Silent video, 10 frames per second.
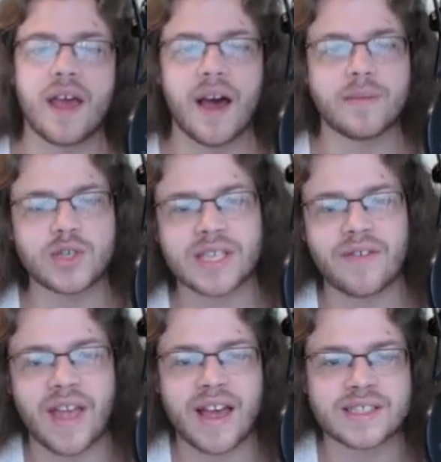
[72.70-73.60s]
Just
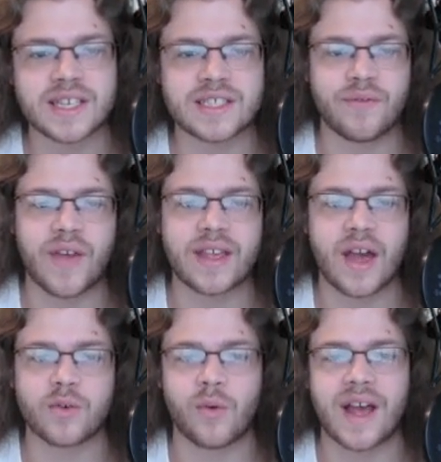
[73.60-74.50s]
having access to fake
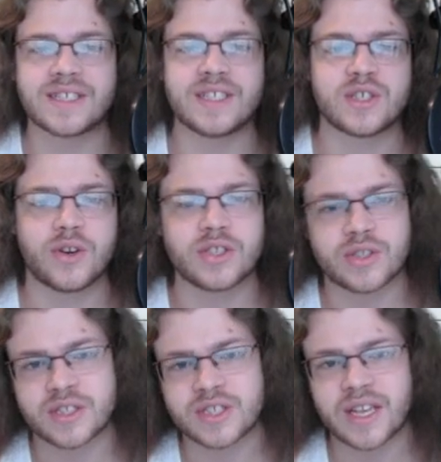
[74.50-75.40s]
out Grassy Surge is
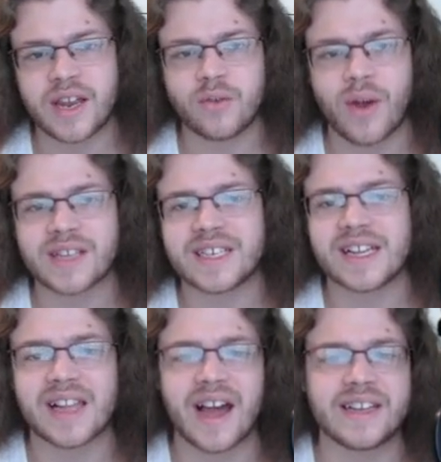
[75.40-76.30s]
insane. Grassy
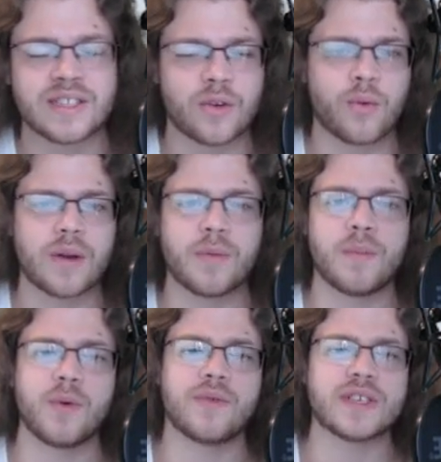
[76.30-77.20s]
Glide is an incredible
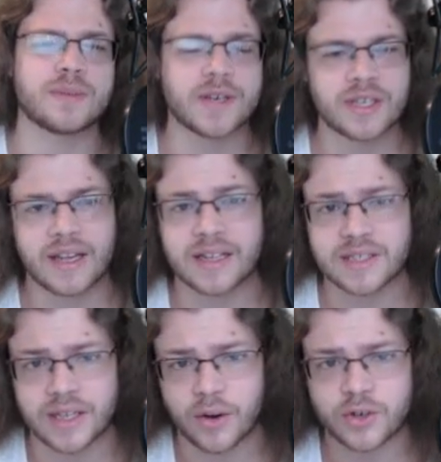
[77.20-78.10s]
move, especially
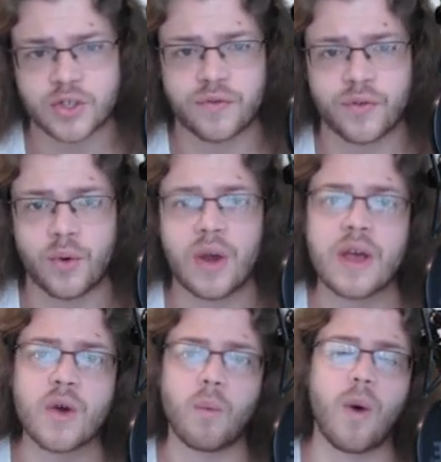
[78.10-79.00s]
against the Urshifu
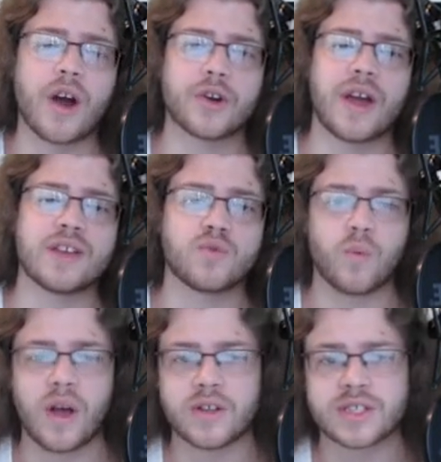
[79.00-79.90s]
water as
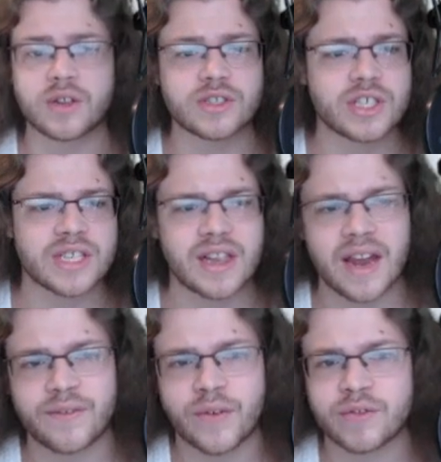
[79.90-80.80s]
well. So there's just a
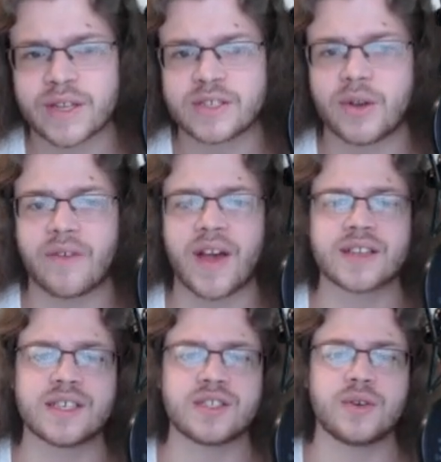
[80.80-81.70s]
lot of different things you have
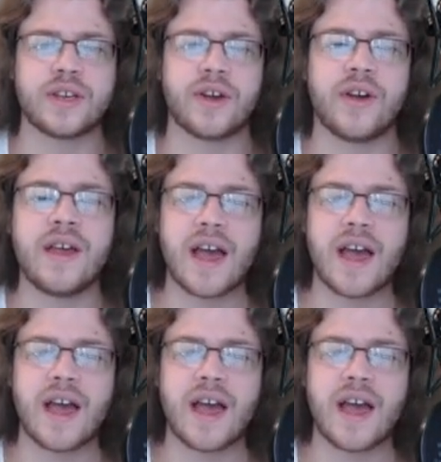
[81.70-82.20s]
access to here.